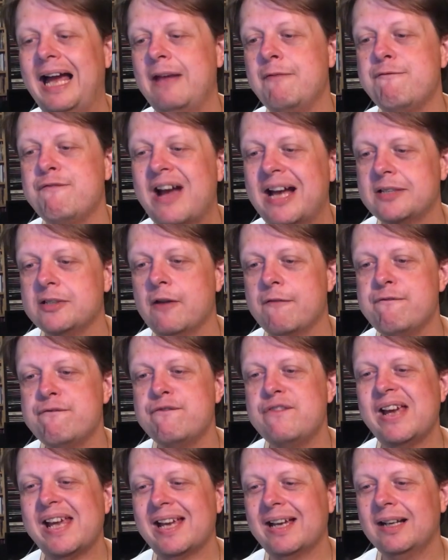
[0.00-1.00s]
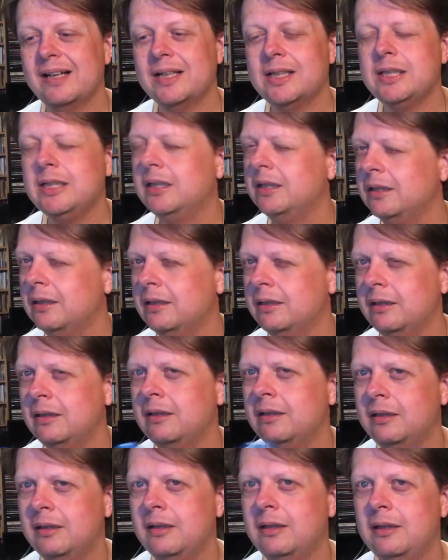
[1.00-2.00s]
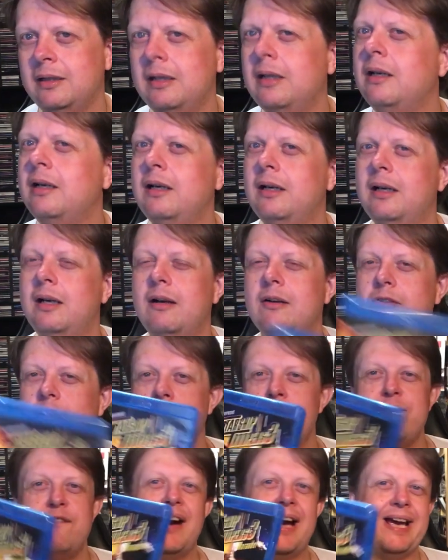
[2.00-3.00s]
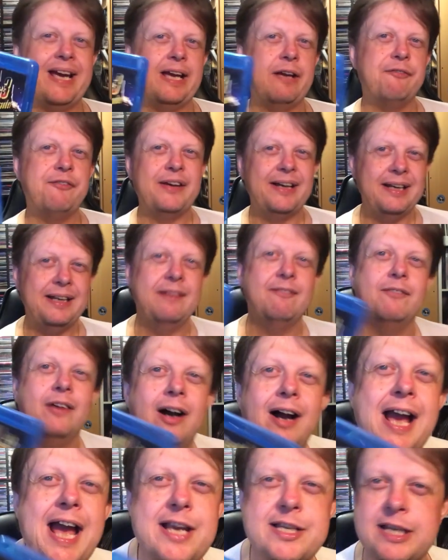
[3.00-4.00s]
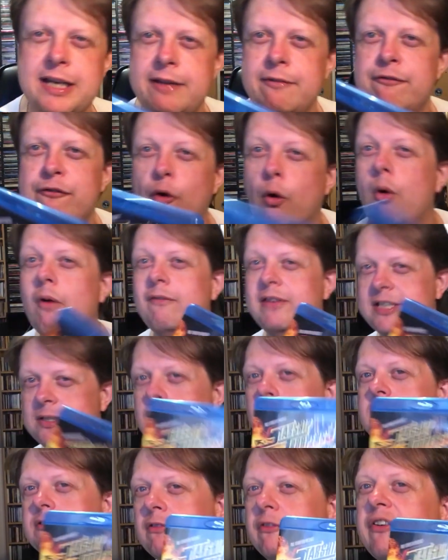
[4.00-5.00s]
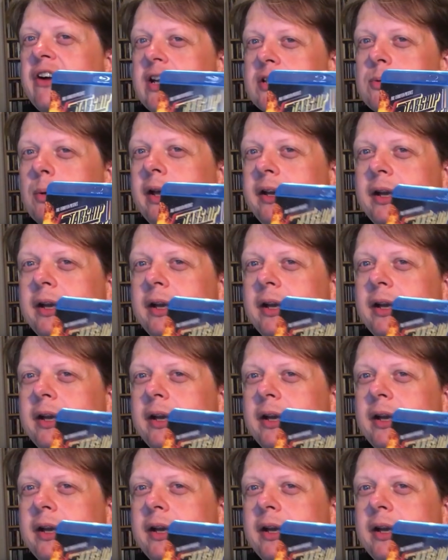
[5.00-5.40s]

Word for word: In fact, I think, I've got a vague feeling that I actually thought this was the first